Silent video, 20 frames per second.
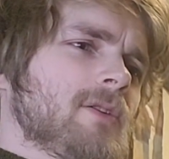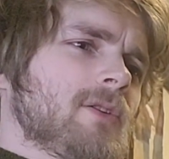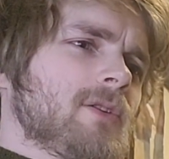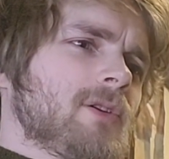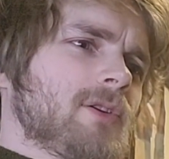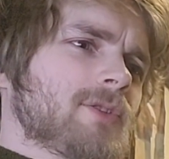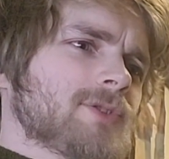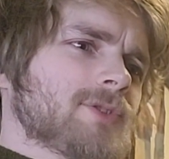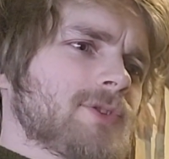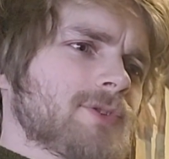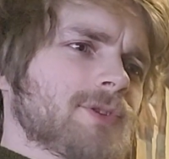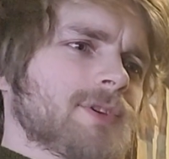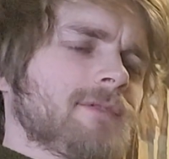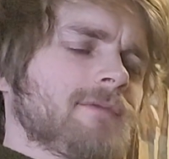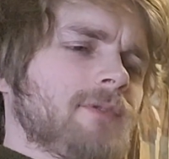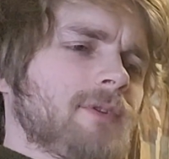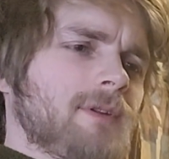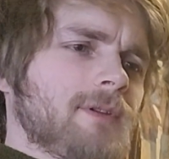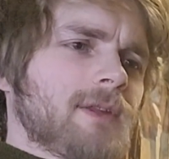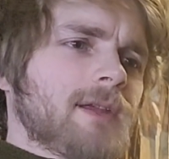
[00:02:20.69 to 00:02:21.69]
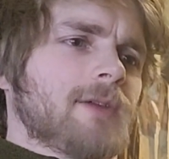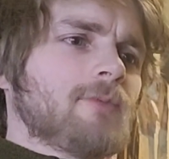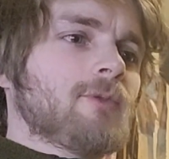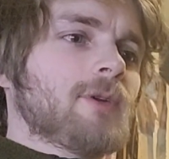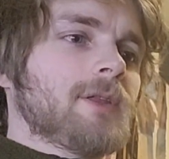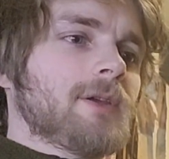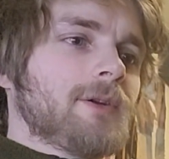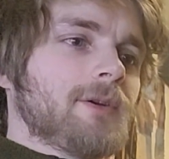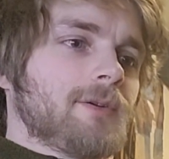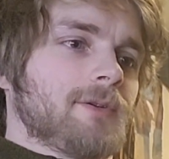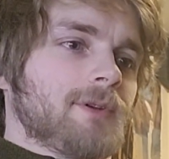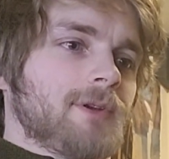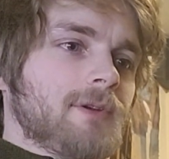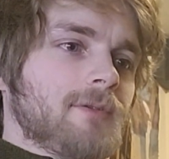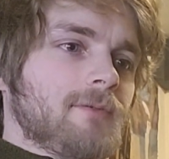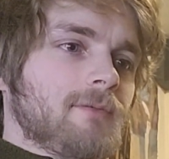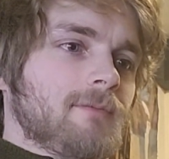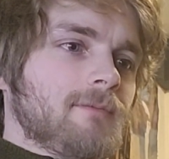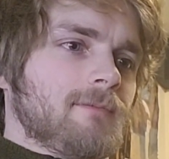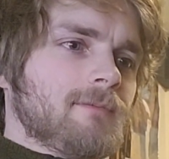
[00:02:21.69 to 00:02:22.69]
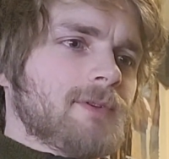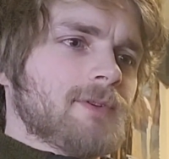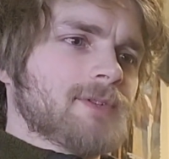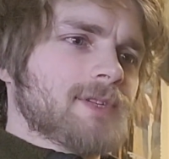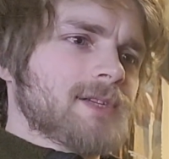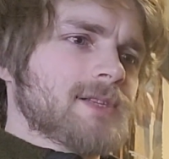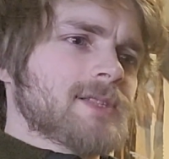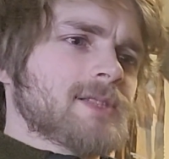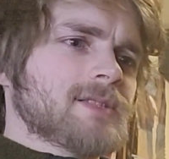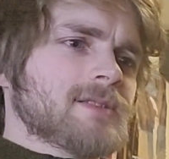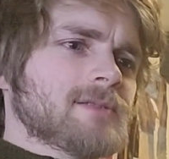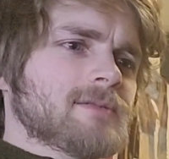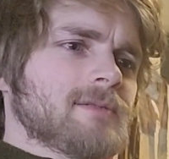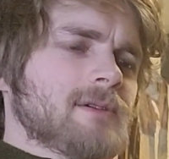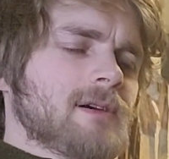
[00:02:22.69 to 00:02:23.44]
are searching for it, and like one of their, there's this